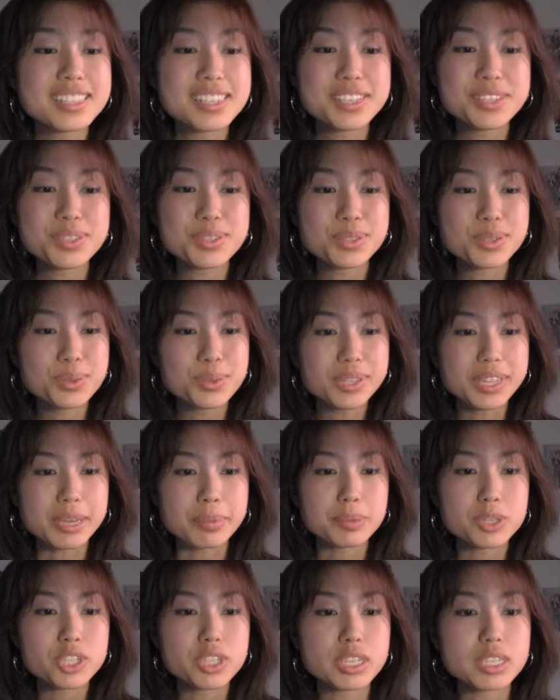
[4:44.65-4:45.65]
is
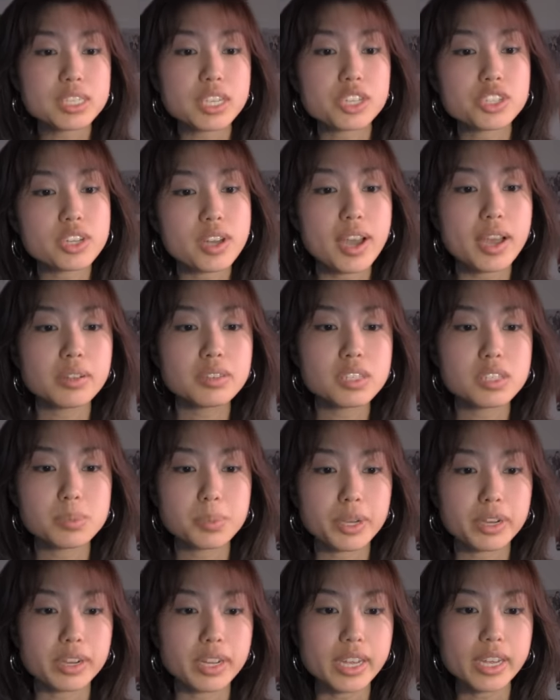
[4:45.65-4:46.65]
Tulip. She is a child
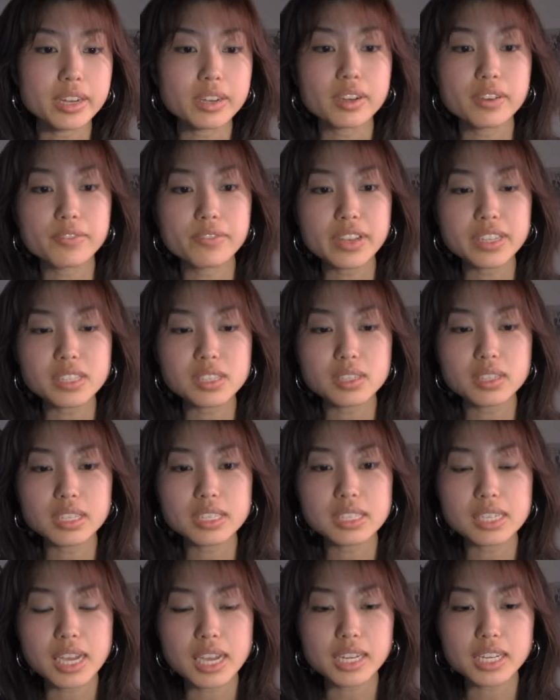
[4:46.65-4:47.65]
spirit and her vessel
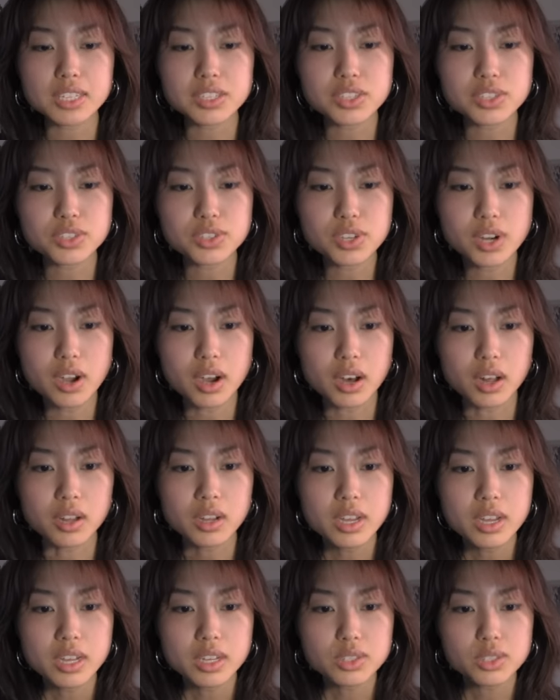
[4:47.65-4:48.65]
is 9 inches tall.
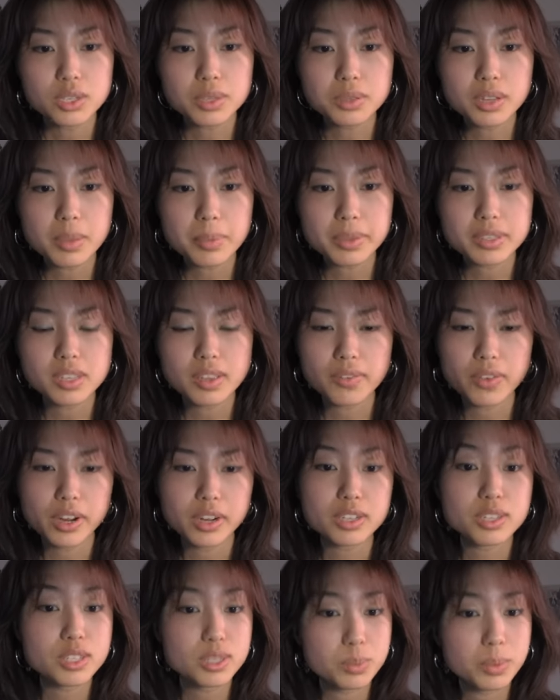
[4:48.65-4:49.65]
Tulip is a
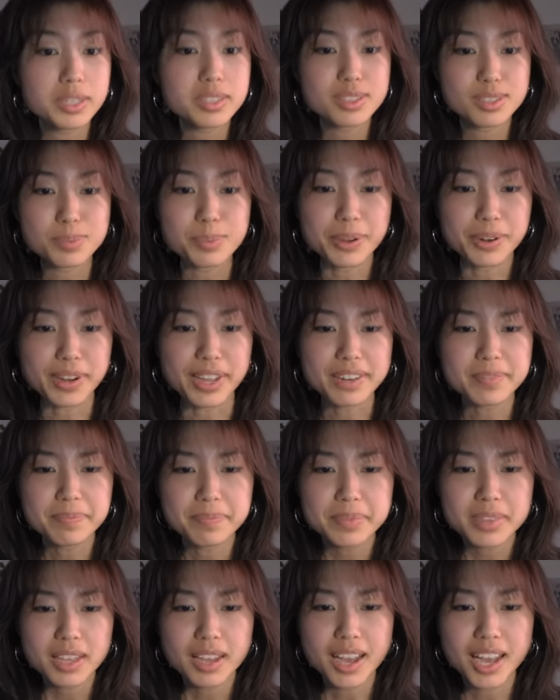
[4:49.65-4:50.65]
very sweet spirit.
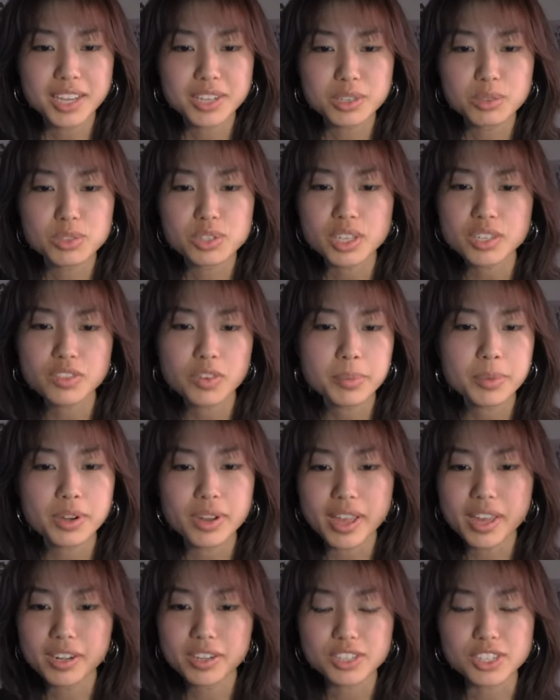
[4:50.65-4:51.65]
I knew just from her
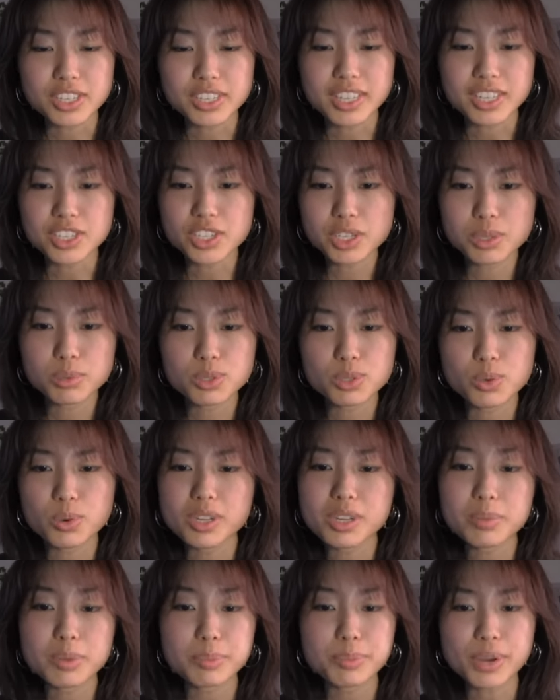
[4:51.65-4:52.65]
energy that she was going
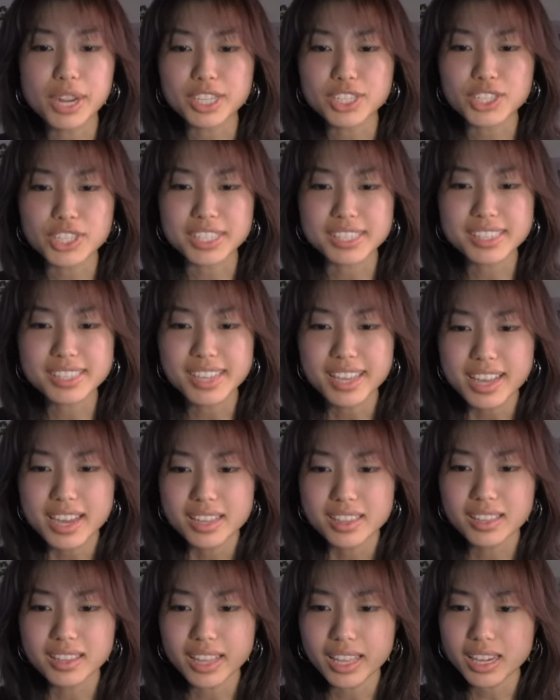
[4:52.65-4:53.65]
to be precious.
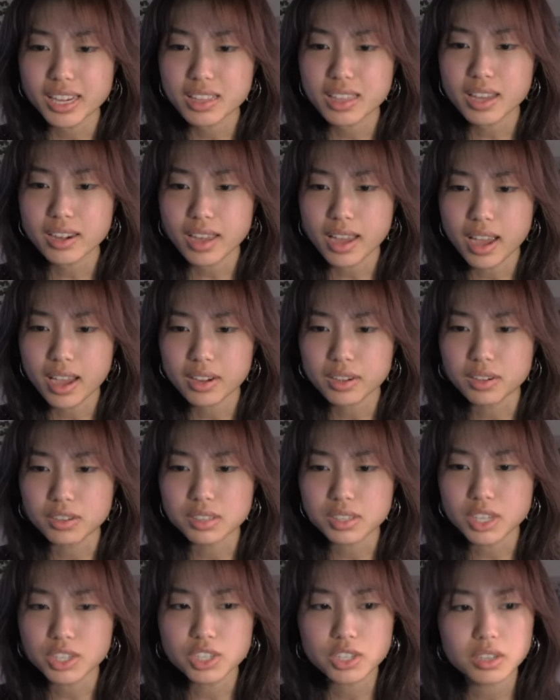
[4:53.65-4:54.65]
The lady that had her
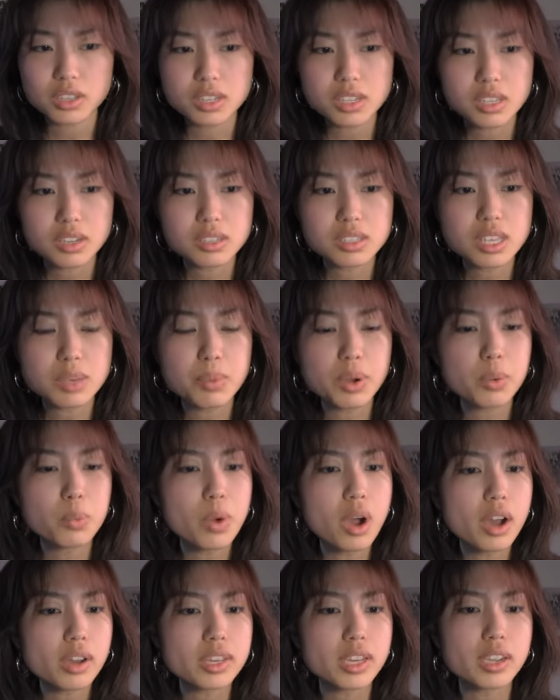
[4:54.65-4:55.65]
said she could hear someone
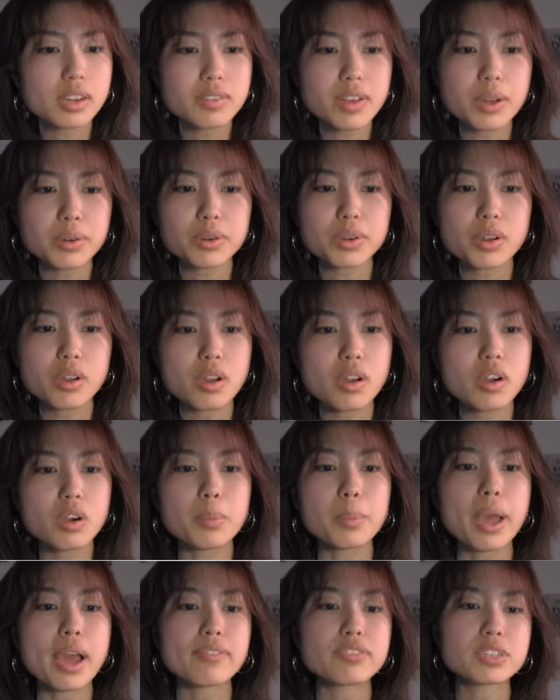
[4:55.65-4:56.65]
walking around her
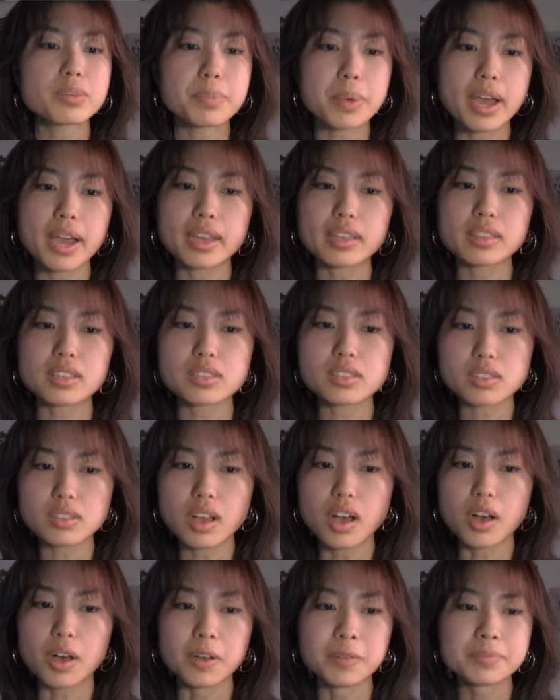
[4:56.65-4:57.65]
home after buying this
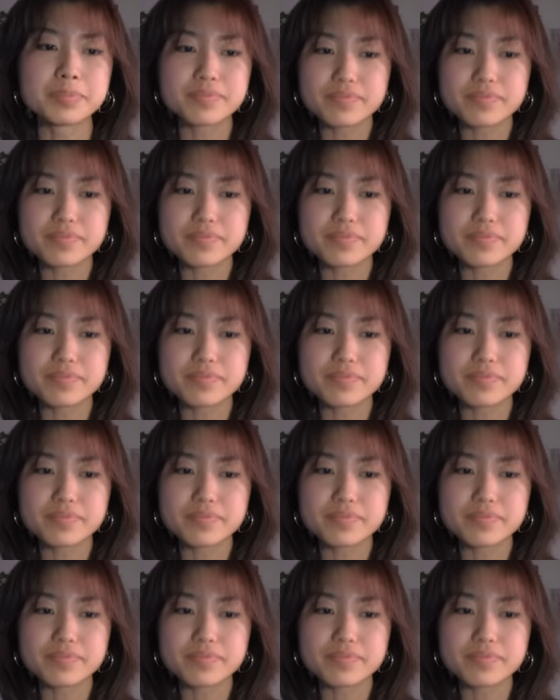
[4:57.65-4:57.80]
doll.